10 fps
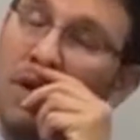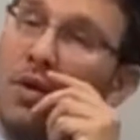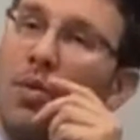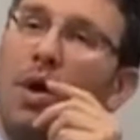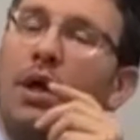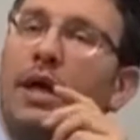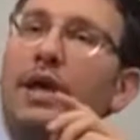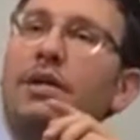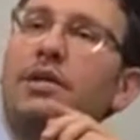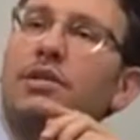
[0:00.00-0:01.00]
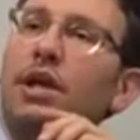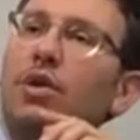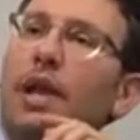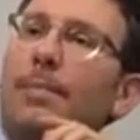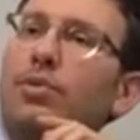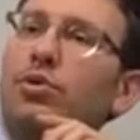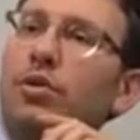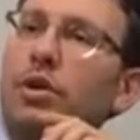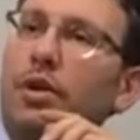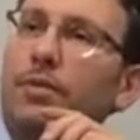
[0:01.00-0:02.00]
Well, again, it's equal
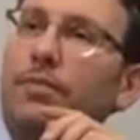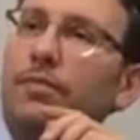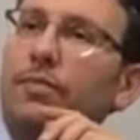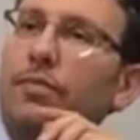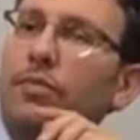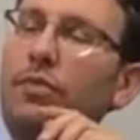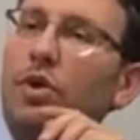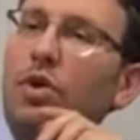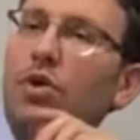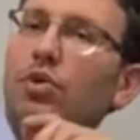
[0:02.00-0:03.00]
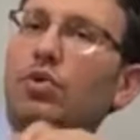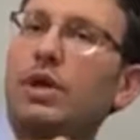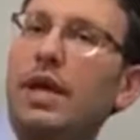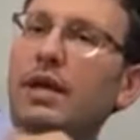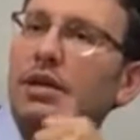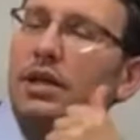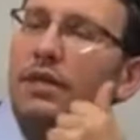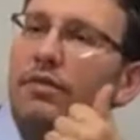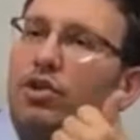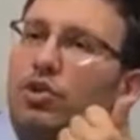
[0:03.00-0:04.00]
opportunity. You can't give
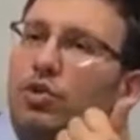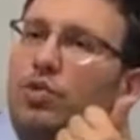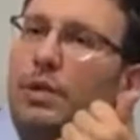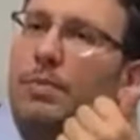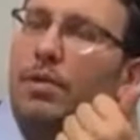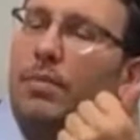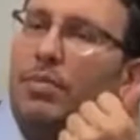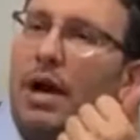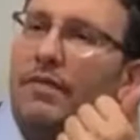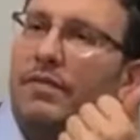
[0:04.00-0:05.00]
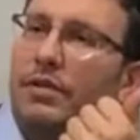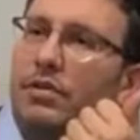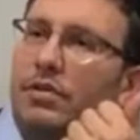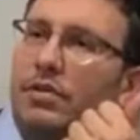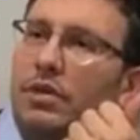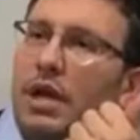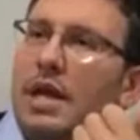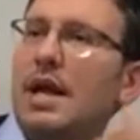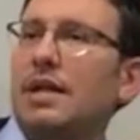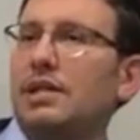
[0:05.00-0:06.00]
the Jewish people a prophet and
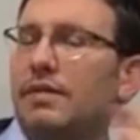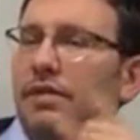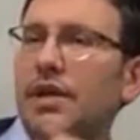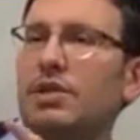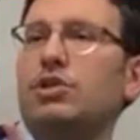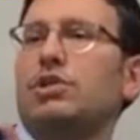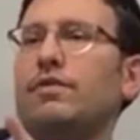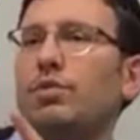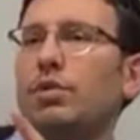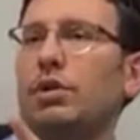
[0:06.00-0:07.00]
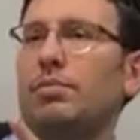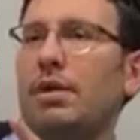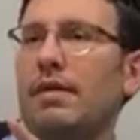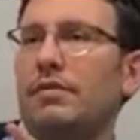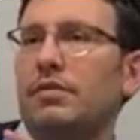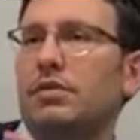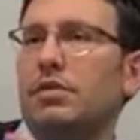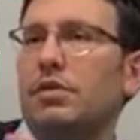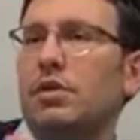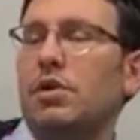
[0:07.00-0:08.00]
not give the nations of the world a prophet.
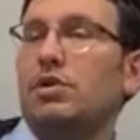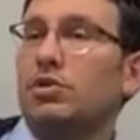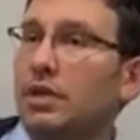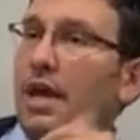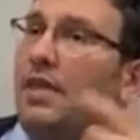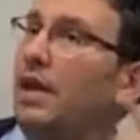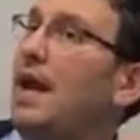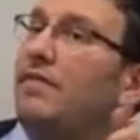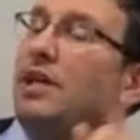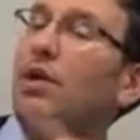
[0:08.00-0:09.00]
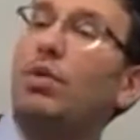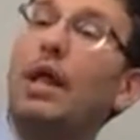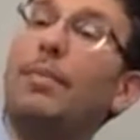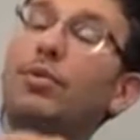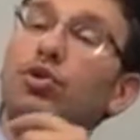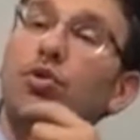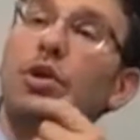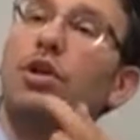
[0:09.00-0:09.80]
So yeah, they can have the equal opportunity.